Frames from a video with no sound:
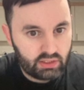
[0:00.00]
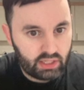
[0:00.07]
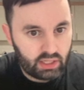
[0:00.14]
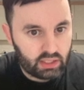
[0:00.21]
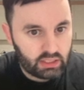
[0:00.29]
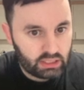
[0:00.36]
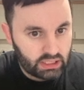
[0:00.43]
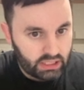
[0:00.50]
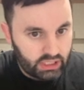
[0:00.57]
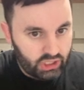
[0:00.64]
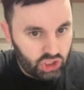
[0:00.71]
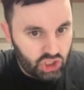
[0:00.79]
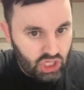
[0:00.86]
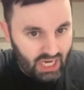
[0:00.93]
there,
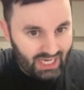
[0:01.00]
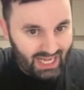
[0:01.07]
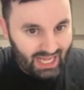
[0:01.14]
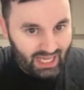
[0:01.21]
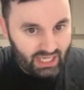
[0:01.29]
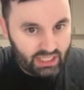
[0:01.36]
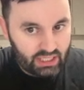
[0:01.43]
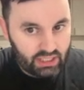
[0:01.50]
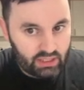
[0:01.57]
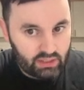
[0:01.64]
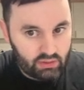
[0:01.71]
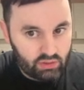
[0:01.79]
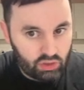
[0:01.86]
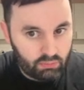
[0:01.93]
Shanghai
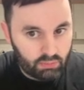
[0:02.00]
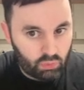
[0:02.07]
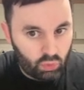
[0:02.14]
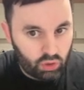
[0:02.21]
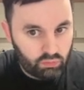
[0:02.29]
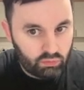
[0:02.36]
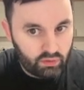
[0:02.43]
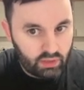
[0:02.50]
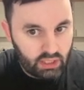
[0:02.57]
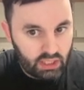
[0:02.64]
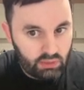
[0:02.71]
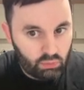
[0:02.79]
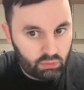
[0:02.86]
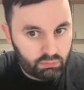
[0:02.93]
number one with an
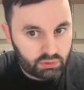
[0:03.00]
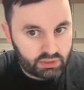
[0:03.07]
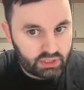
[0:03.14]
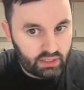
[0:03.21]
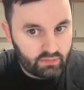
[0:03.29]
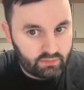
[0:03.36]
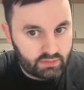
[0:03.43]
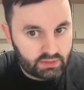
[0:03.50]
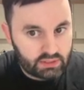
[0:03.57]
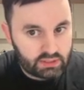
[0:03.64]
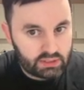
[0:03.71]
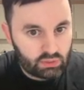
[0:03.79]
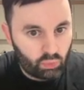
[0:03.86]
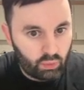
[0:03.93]

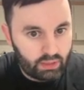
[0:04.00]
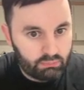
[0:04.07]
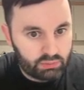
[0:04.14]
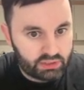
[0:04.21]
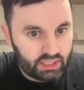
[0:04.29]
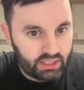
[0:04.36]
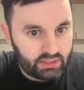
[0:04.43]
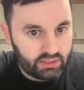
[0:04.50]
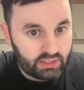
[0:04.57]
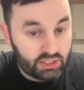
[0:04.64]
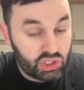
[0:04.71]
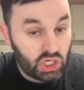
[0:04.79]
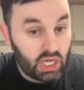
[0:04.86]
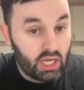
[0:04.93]
81% win
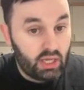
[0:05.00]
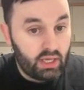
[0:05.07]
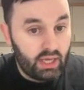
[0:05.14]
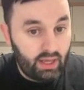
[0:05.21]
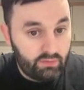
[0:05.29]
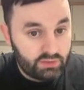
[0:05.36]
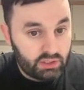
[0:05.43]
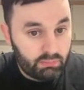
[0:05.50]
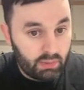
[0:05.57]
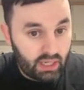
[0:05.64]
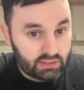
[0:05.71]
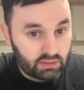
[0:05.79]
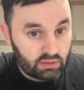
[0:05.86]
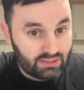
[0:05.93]
percentage. FC
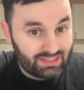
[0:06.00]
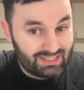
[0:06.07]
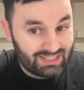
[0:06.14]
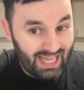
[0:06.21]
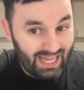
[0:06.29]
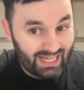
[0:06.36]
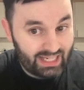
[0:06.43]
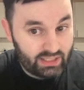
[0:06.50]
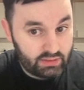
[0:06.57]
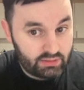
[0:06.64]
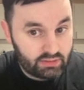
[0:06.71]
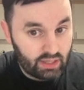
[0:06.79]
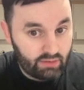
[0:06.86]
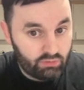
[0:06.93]
Basel in
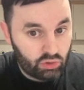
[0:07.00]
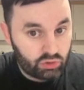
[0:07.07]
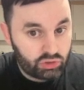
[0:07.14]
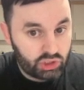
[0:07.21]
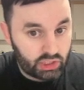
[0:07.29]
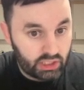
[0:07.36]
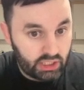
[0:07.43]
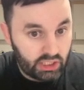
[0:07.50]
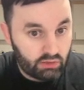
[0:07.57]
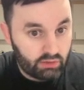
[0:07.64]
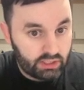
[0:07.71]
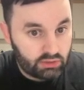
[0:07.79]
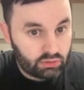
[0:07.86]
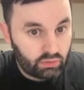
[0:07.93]
second. I've got
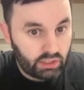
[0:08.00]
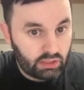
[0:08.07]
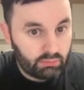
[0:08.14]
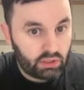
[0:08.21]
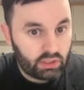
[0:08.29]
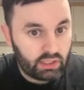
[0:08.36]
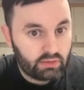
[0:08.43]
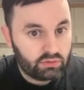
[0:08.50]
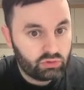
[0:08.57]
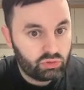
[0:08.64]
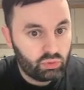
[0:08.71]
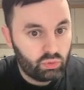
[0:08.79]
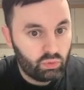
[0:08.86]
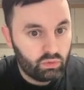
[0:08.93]
Shaqiri, so he'll be going
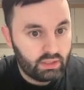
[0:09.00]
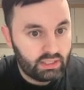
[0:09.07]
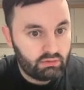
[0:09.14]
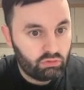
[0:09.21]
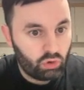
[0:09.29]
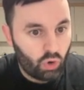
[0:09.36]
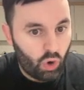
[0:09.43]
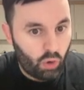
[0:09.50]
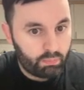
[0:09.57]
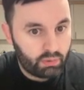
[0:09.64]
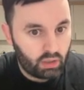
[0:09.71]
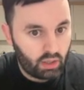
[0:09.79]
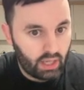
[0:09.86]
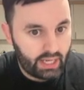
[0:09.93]
into the top
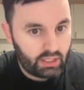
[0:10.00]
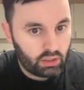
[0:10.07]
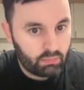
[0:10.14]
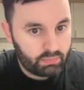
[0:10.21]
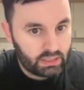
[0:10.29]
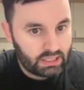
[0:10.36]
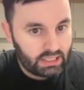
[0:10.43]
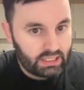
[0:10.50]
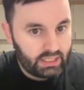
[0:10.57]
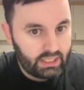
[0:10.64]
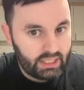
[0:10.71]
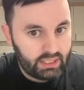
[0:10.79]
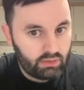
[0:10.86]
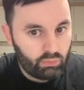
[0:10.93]
lineup.
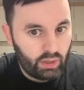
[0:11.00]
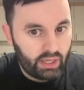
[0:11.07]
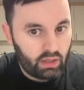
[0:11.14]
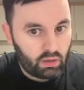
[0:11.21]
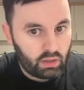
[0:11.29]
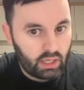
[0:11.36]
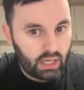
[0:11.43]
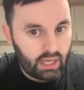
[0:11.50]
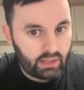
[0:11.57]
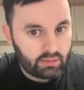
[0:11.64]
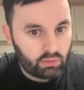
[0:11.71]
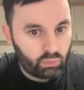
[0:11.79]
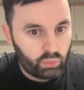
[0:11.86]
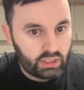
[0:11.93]
He did well at
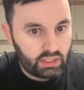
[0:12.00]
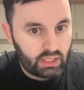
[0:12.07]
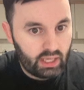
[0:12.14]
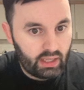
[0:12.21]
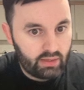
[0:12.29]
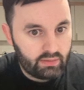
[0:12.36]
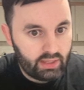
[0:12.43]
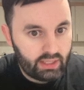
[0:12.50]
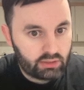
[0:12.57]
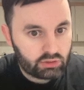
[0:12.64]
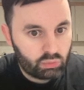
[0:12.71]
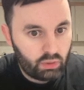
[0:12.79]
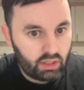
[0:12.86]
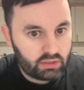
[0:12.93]
the weekend.
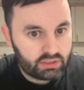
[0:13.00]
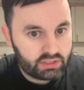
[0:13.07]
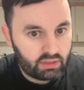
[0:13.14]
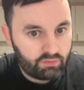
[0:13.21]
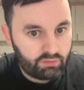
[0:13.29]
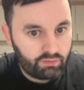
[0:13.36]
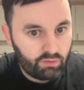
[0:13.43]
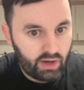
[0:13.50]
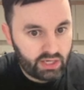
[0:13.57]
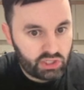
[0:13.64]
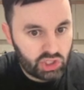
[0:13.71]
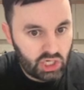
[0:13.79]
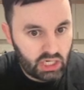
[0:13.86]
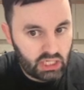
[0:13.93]
Elsewhere,
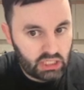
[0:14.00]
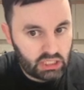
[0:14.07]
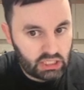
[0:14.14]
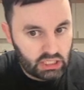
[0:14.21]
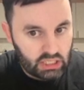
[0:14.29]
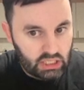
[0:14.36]
Sanfrecce